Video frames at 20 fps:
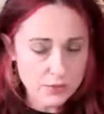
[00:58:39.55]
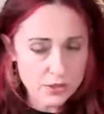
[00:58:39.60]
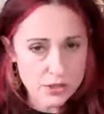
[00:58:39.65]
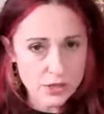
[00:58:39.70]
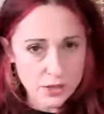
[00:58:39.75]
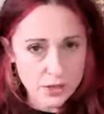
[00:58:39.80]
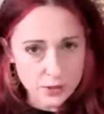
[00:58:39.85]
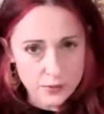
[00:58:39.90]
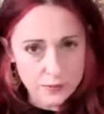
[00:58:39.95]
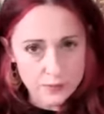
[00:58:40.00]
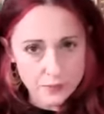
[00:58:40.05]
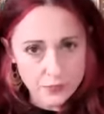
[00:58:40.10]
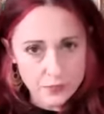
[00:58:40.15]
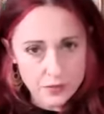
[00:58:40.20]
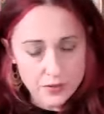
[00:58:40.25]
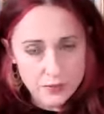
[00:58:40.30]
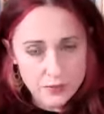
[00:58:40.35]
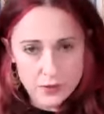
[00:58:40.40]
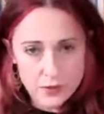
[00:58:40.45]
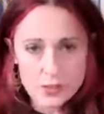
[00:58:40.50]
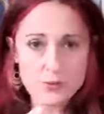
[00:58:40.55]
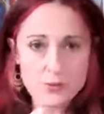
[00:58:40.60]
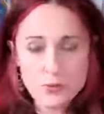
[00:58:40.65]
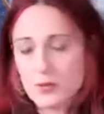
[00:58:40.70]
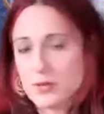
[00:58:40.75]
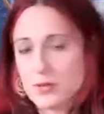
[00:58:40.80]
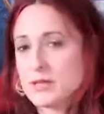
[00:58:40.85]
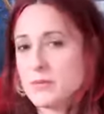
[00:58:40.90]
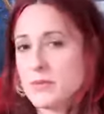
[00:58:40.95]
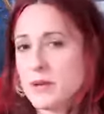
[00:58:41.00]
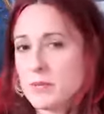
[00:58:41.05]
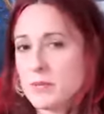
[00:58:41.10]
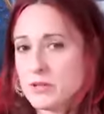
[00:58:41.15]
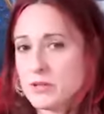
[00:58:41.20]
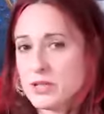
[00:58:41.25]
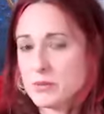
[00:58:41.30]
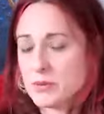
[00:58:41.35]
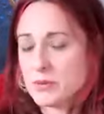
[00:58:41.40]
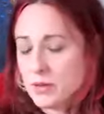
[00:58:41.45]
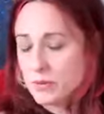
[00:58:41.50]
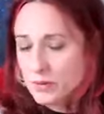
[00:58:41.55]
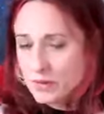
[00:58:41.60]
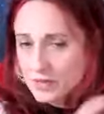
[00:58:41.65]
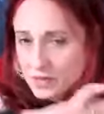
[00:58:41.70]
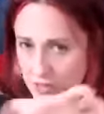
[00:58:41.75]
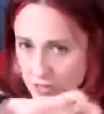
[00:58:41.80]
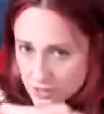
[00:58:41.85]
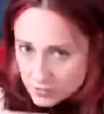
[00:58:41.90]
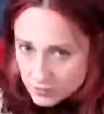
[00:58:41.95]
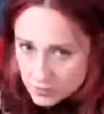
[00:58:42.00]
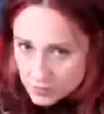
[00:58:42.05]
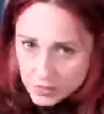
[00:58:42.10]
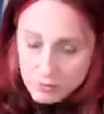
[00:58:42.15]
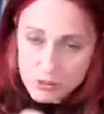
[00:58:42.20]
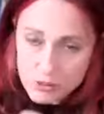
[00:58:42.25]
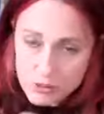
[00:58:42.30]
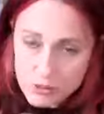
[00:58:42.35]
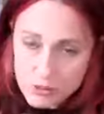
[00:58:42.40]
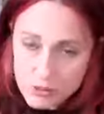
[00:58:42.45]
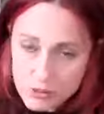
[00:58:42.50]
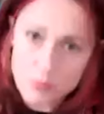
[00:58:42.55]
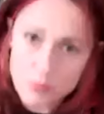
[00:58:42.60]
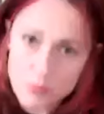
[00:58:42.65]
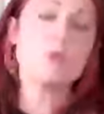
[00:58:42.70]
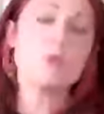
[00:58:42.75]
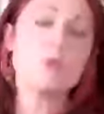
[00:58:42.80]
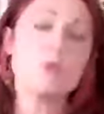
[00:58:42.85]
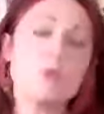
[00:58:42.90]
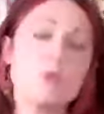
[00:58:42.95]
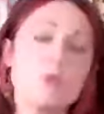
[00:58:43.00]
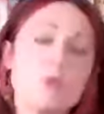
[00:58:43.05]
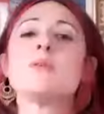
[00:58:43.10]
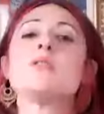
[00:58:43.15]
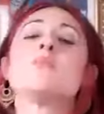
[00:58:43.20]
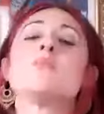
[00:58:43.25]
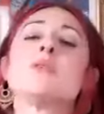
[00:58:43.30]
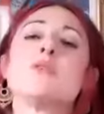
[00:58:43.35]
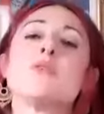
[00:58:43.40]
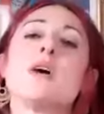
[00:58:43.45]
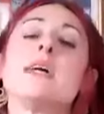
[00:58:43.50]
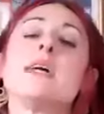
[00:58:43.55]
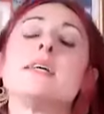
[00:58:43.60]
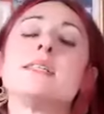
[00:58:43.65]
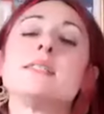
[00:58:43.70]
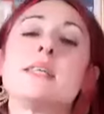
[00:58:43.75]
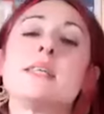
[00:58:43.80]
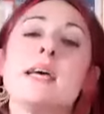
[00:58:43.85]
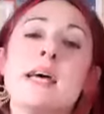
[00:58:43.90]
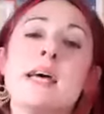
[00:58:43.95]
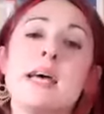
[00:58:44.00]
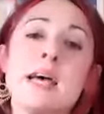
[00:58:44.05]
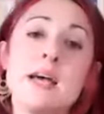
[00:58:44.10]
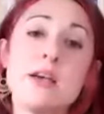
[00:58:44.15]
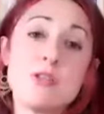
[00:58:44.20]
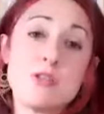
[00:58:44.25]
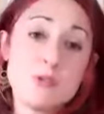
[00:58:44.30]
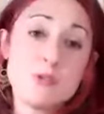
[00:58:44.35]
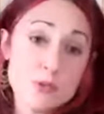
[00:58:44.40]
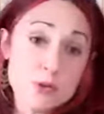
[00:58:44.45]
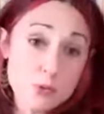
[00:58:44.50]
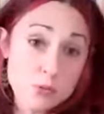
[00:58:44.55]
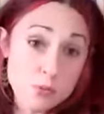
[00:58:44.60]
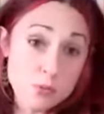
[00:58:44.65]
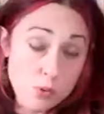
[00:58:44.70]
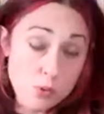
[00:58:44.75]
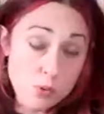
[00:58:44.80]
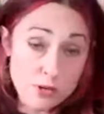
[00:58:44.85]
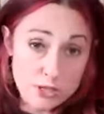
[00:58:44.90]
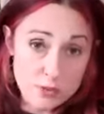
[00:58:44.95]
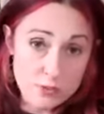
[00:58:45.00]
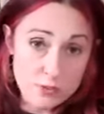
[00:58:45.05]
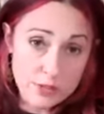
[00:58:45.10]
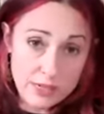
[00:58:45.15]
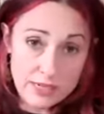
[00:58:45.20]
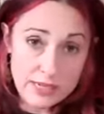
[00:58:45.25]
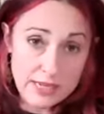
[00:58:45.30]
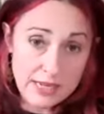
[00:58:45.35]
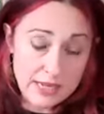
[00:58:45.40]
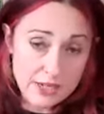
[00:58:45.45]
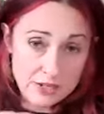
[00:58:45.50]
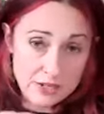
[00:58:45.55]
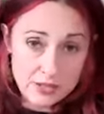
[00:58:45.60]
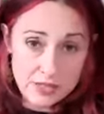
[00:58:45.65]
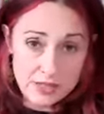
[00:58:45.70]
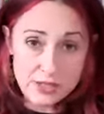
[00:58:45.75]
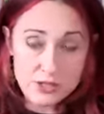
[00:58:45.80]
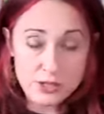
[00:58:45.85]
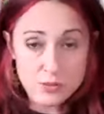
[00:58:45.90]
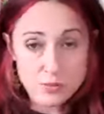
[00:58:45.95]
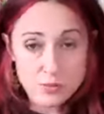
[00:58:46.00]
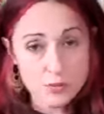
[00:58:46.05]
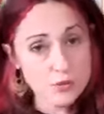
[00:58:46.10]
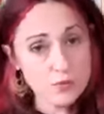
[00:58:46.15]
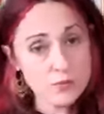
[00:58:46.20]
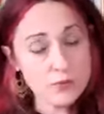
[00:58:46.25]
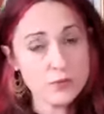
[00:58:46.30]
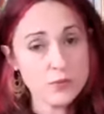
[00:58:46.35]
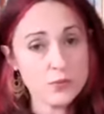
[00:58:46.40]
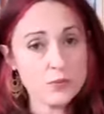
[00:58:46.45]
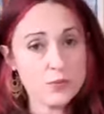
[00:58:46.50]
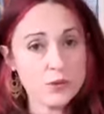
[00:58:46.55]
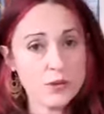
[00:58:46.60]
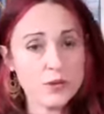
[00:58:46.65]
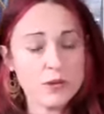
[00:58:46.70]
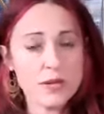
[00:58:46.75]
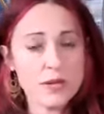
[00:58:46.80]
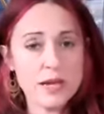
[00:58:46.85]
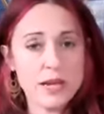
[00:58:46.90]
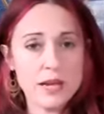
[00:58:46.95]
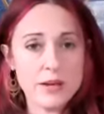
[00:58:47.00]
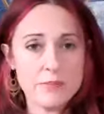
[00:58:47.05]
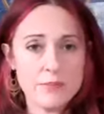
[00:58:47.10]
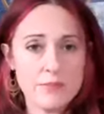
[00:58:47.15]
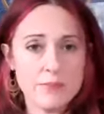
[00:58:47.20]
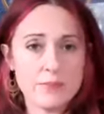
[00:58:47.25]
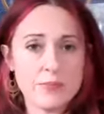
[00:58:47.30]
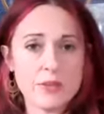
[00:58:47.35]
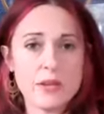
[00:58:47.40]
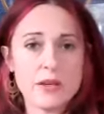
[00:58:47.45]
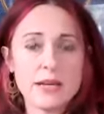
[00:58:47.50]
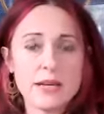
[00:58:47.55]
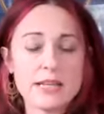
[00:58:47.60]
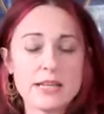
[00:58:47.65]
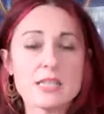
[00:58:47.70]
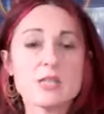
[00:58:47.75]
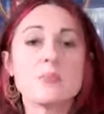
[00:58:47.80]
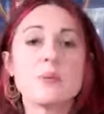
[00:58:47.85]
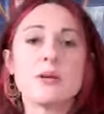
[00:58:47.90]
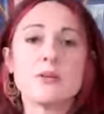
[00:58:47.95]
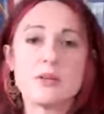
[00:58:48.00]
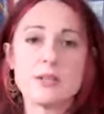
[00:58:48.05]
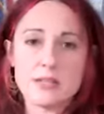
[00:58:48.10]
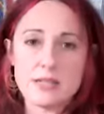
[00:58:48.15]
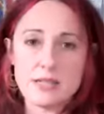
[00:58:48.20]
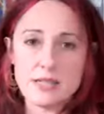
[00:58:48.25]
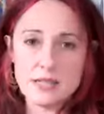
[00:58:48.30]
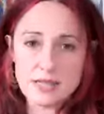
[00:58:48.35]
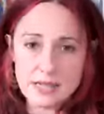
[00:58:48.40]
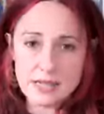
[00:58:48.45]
So, first of all, there's a membership coming just to be able to support people to progress through what we're doing in each of these new moon and full moon um, experiences.